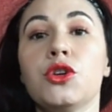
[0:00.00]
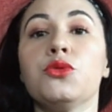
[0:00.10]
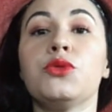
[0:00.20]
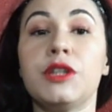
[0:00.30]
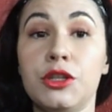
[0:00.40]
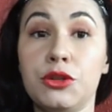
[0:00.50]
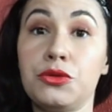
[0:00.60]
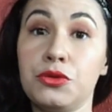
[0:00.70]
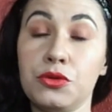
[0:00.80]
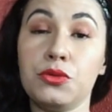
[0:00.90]

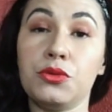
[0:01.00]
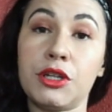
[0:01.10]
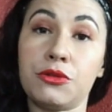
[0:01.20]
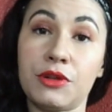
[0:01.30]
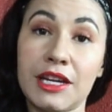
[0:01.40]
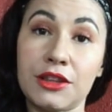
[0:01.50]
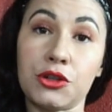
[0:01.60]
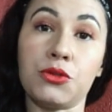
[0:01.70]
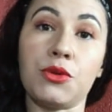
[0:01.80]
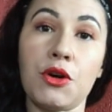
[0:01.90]
recreate the
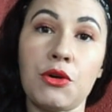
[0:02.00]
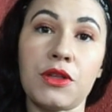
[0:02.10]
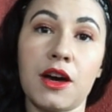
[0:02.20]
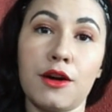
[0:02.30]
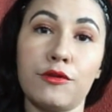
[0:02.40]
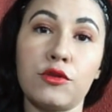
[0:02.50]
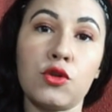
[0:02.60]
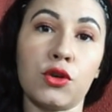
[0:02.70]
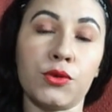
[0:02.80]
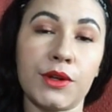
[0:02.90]
growth of
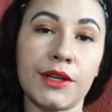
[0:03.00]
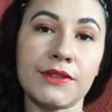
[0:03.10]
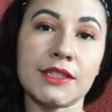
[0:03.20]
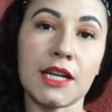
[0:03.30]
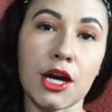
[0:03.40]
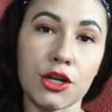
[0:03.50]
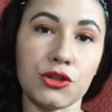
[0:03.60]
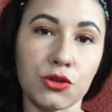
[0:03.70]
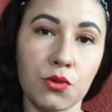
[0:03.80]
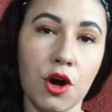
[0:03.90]
coral reefs under
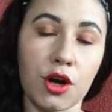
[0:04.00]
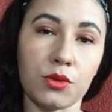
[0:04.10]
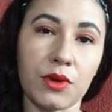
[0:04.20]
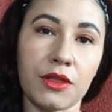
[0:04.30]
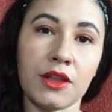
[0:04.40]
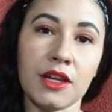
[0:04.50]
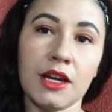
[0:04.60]
the water with